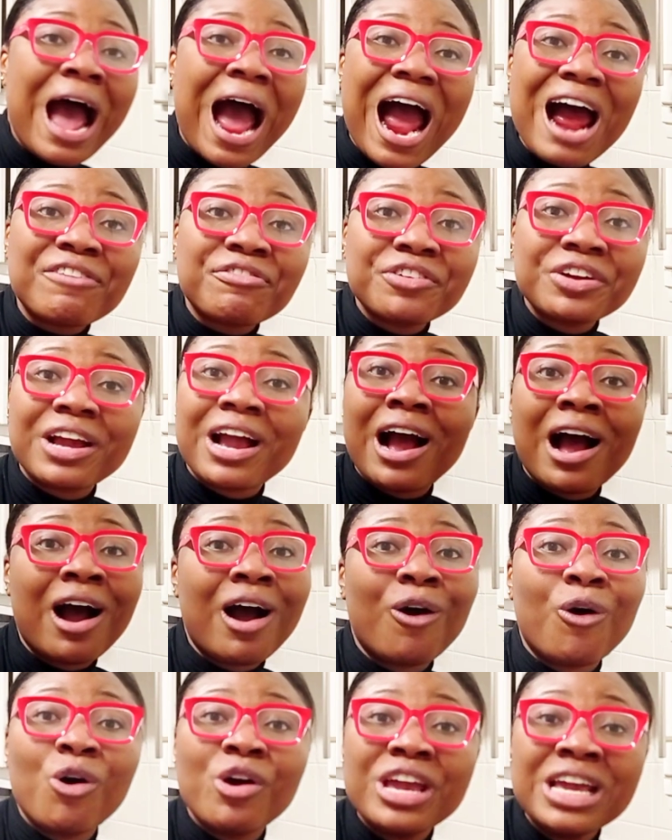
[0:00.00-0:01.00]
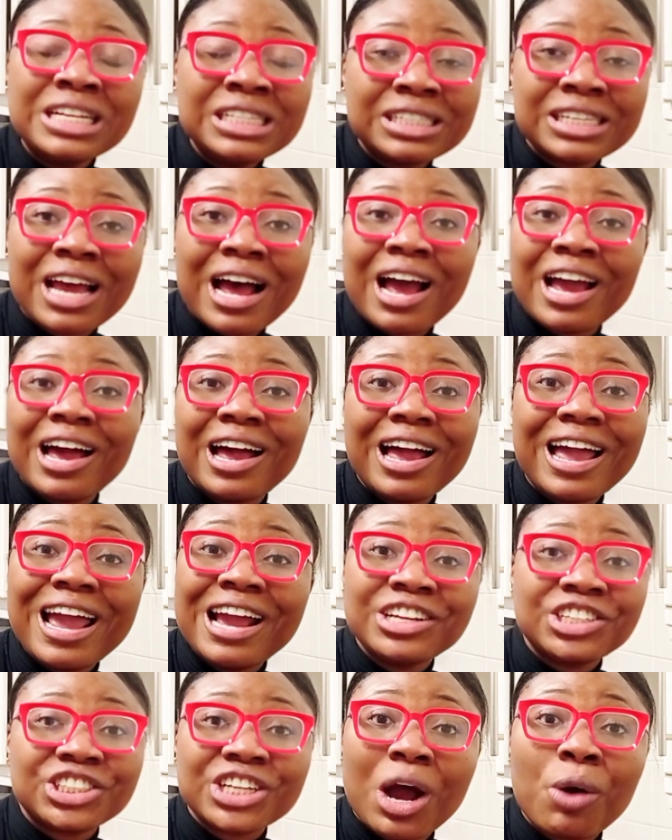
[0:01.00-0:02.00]
Africa or India,
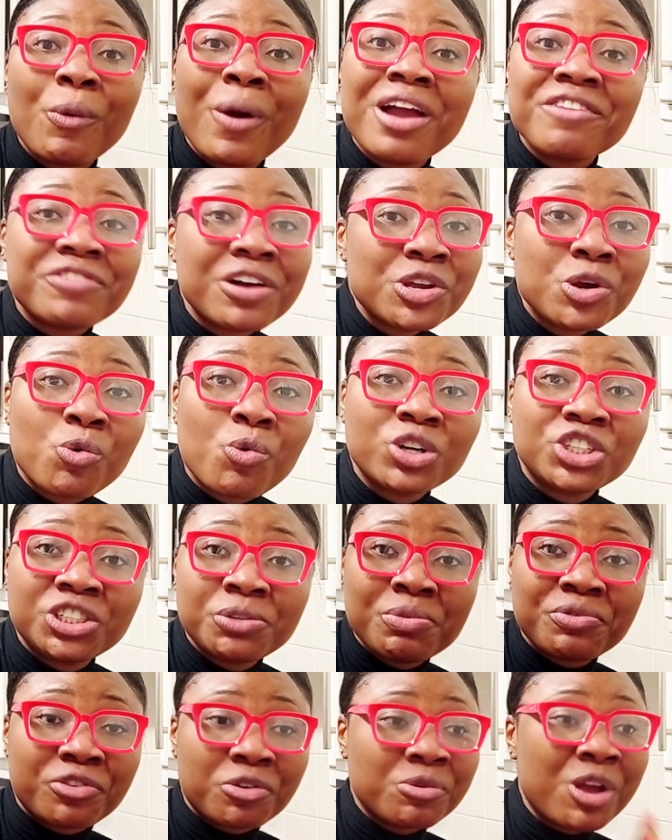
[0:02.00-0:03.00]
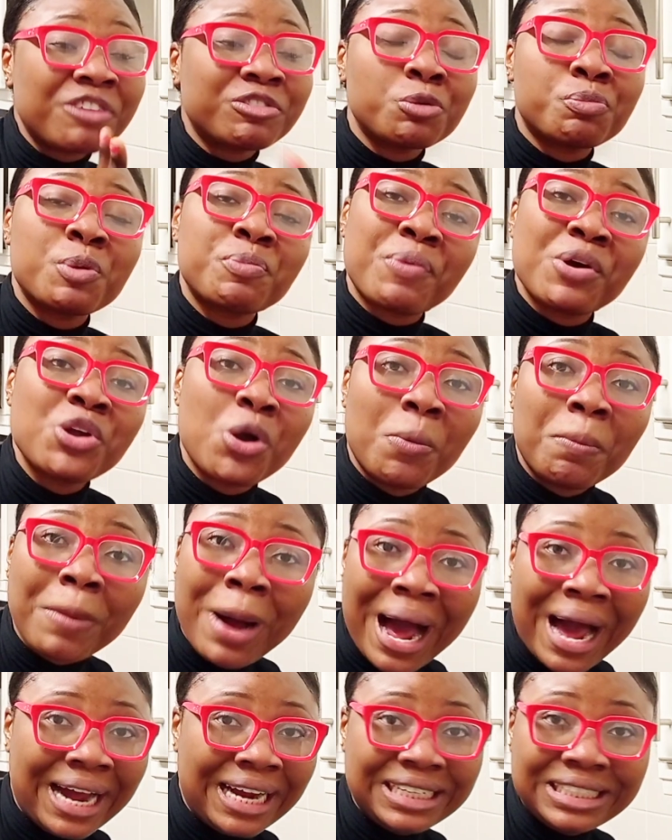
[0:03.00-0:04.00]
Asia, wherever you're watching me from, you have to prepare your
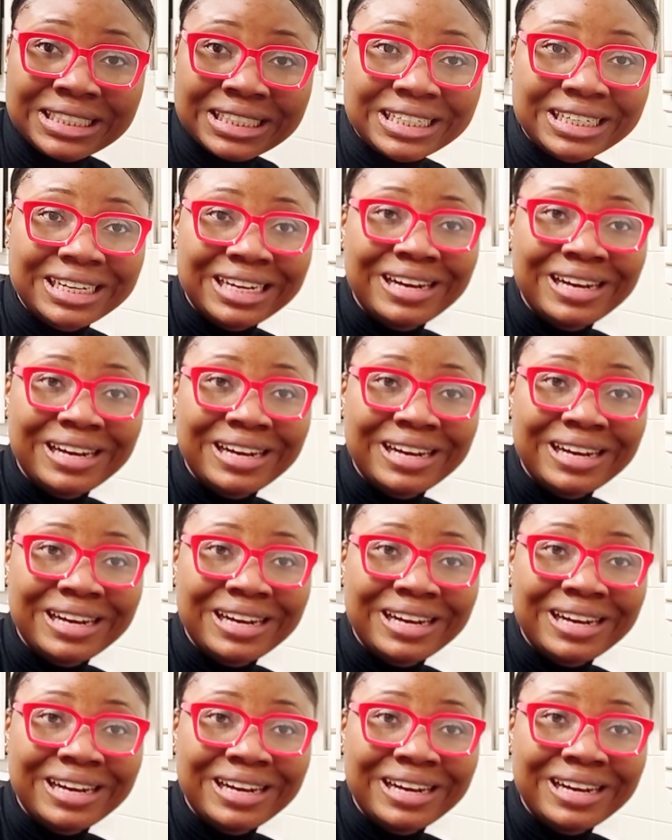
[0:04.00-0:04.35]
mind.